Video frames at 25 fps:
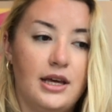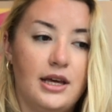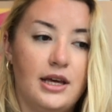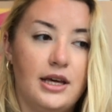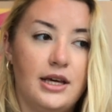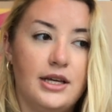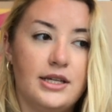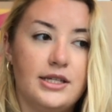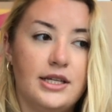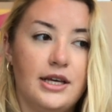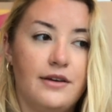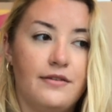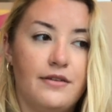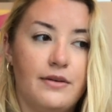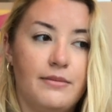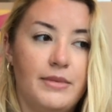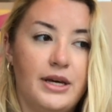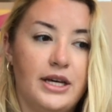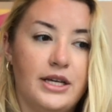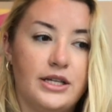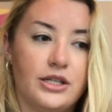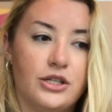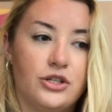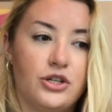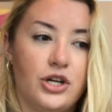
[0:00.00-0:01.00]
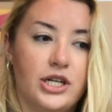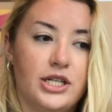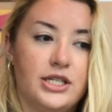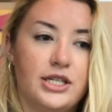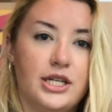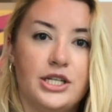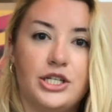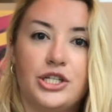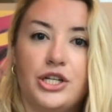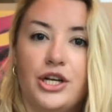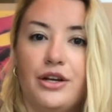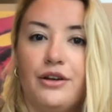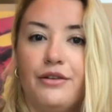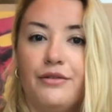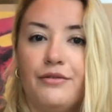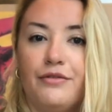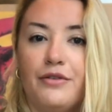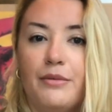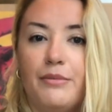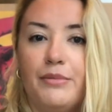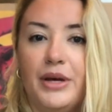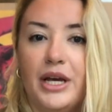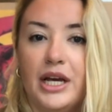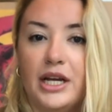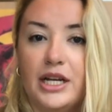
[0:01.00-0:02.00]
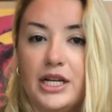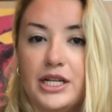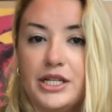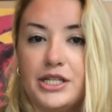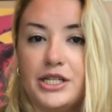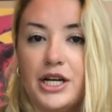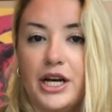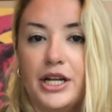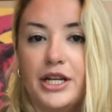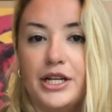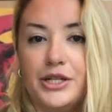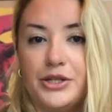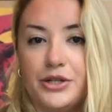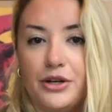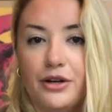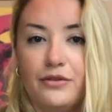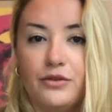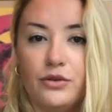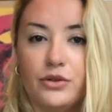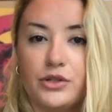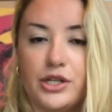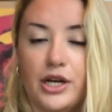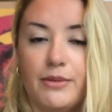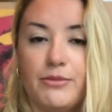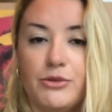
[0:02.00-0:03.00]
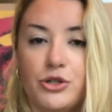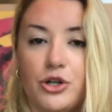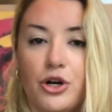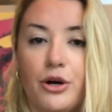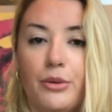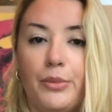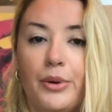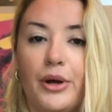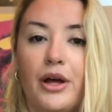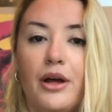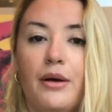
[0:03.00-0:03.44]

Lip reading: easy for me to transition from being an intern into a full-time job.